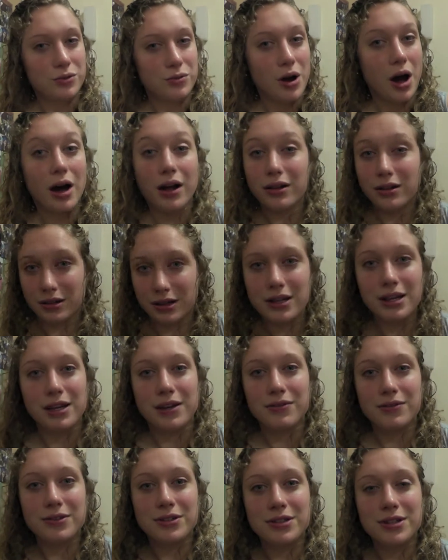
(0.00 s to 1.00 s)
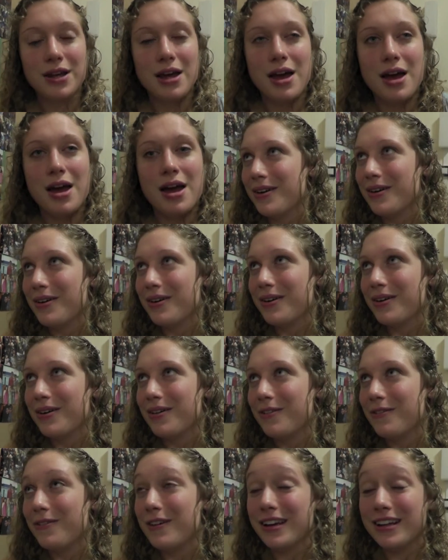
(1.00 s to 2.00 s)
you not, leaves.
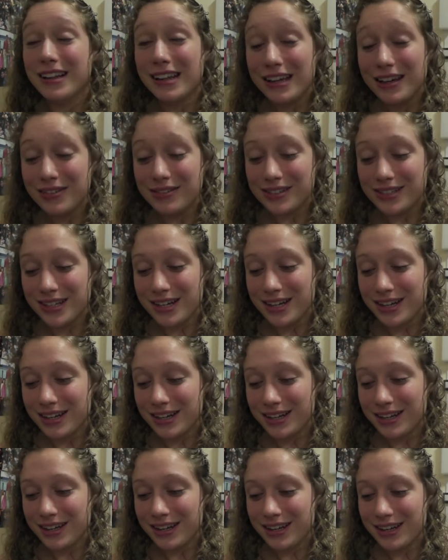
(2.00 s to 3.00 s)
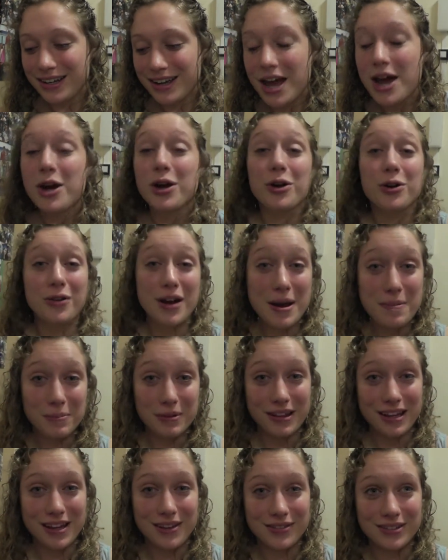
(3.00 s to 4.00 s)
Fig leaves? Grape. Grape
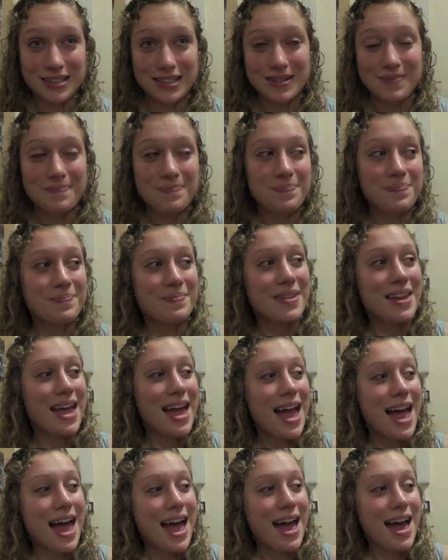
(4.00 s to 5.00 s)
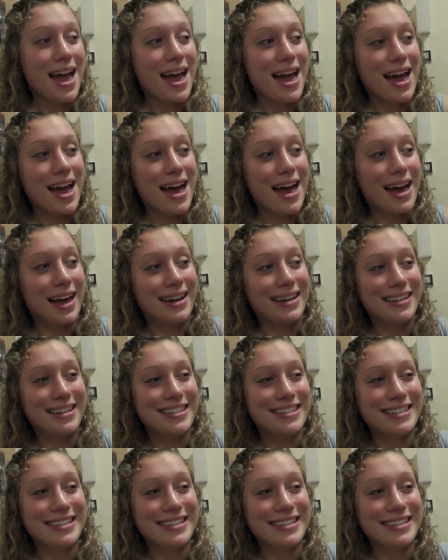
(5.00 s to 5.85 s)
leaves. And it